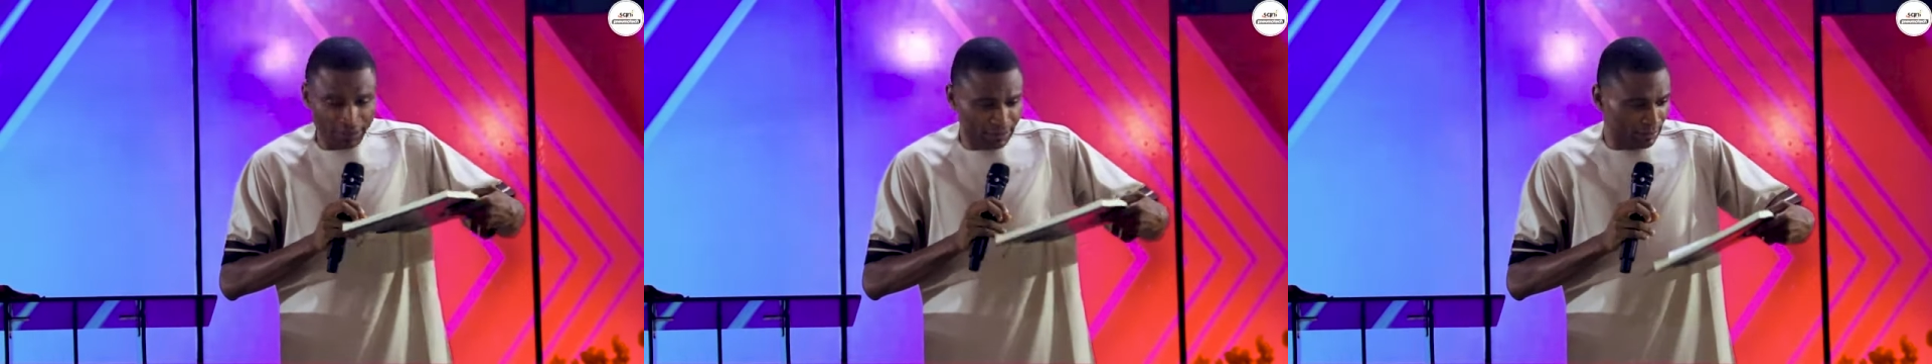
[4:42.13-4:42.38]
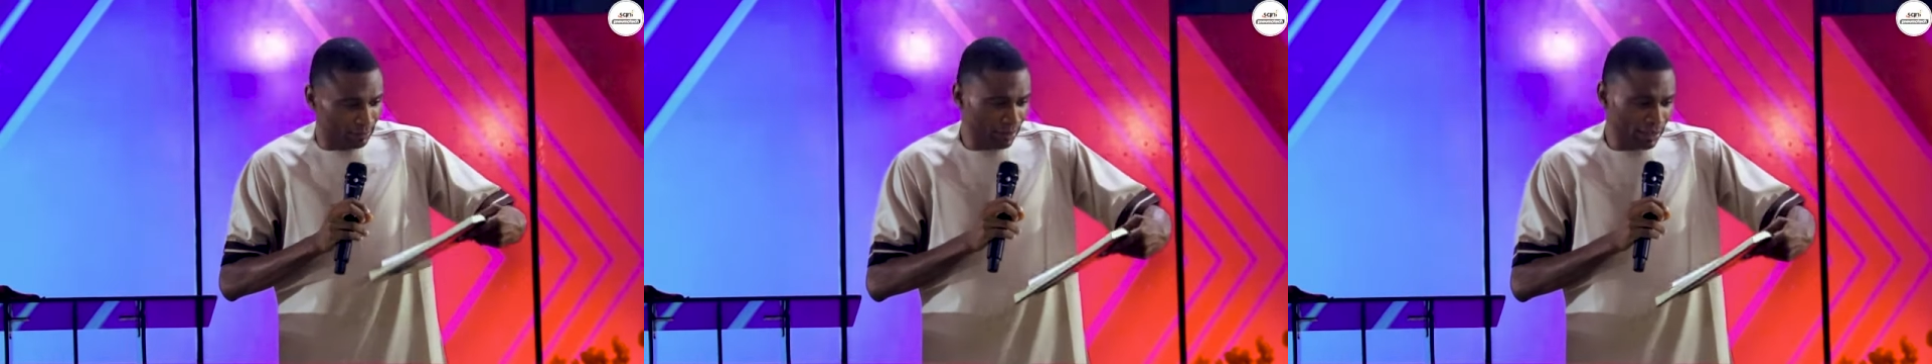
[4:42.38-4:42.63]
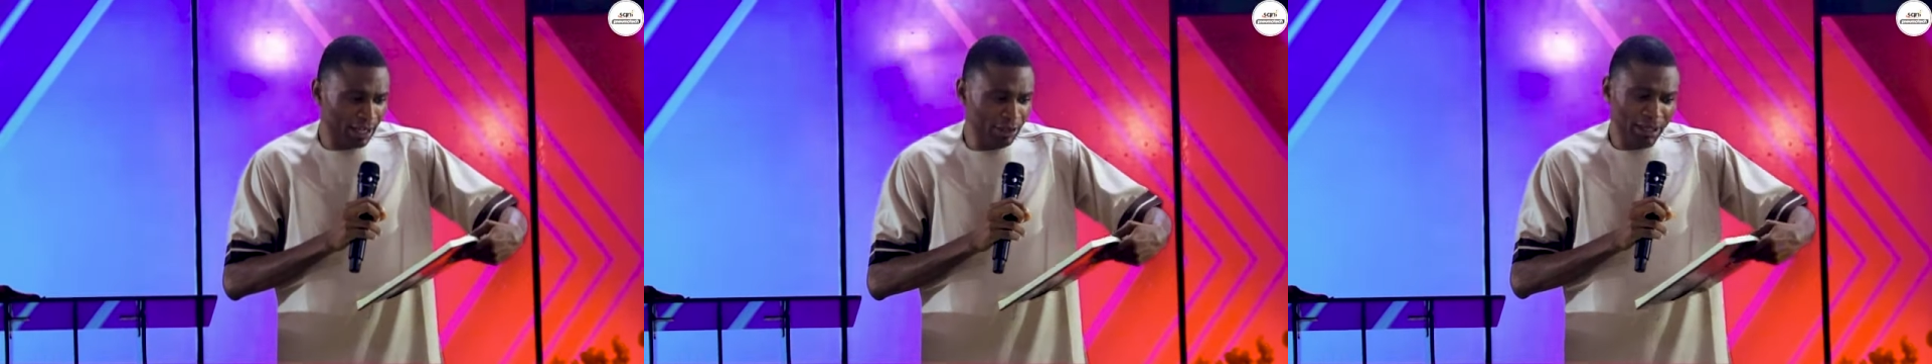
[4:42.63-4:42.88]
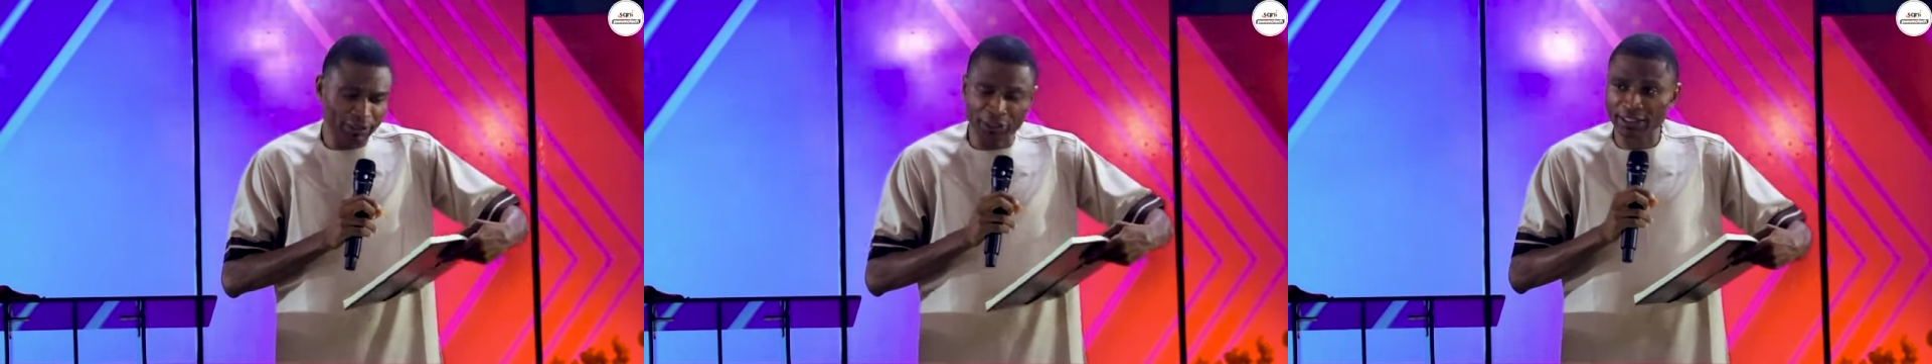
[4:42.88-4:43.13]
Whether you are
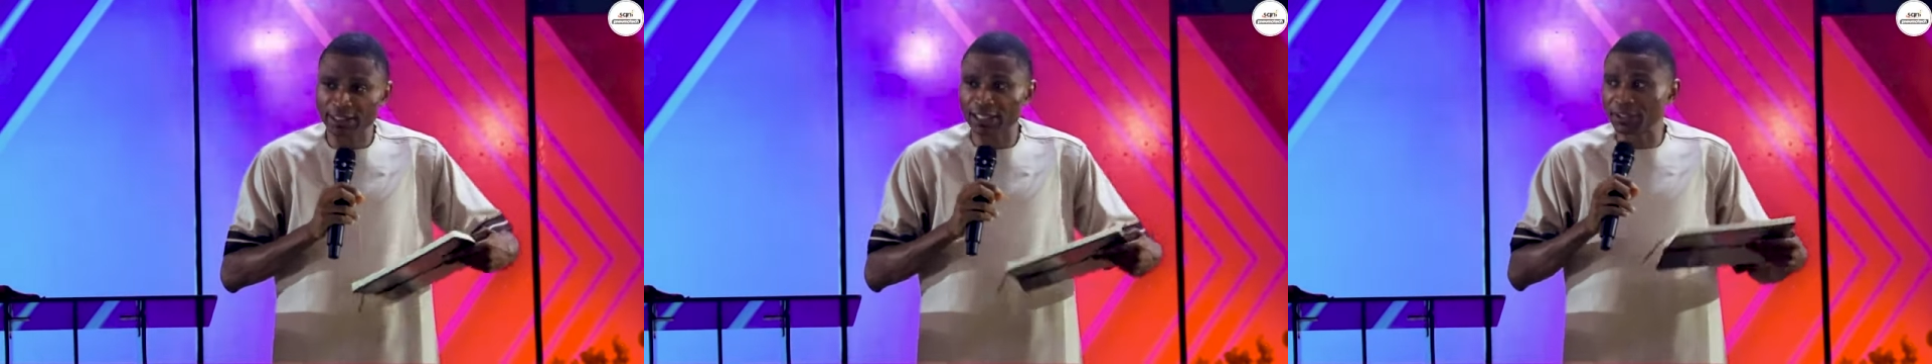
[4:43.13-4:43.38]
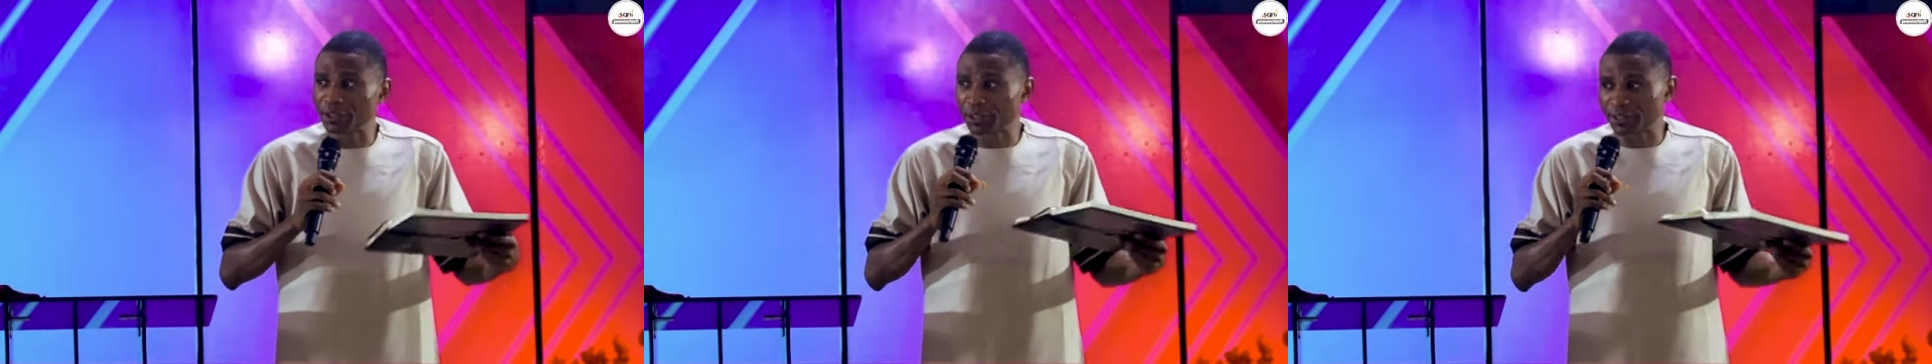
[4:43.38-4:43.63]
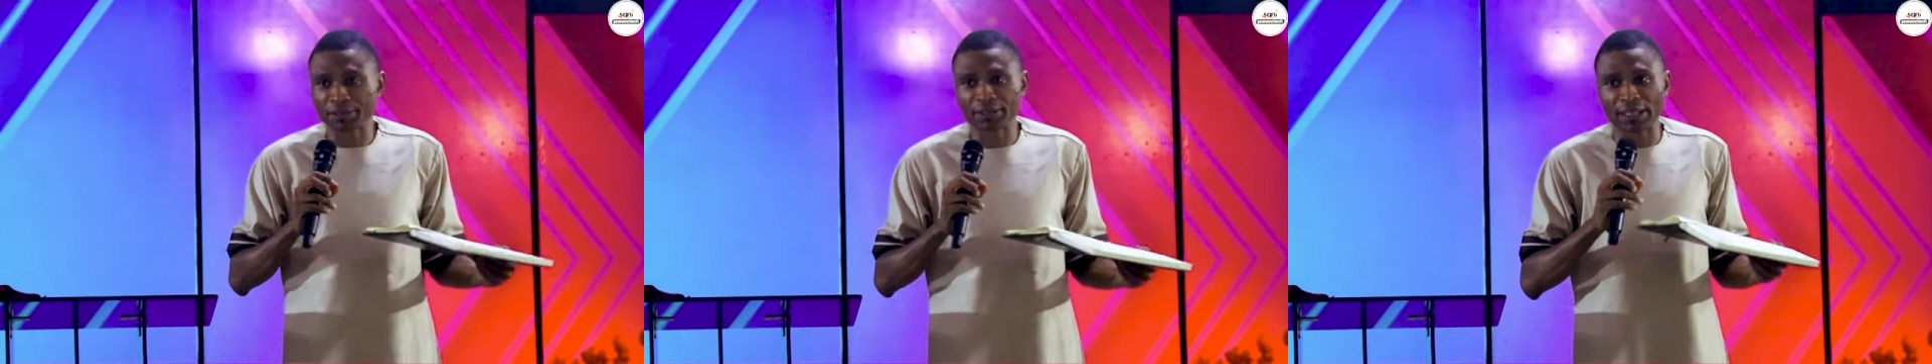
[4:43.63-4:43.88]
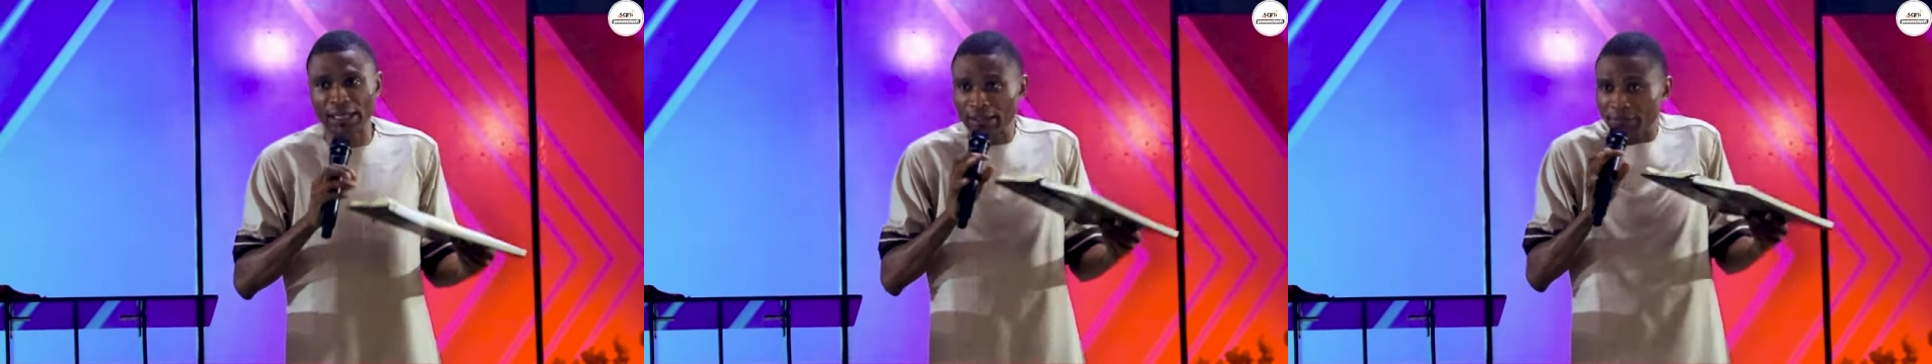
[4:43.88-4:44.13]
interested or not,
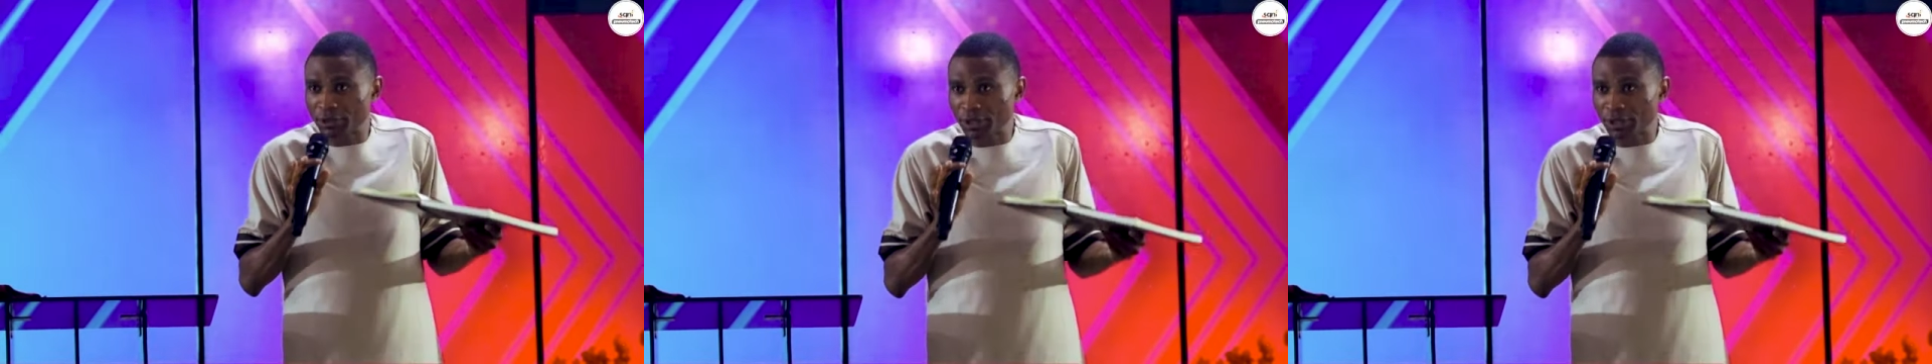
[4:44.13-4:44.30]
you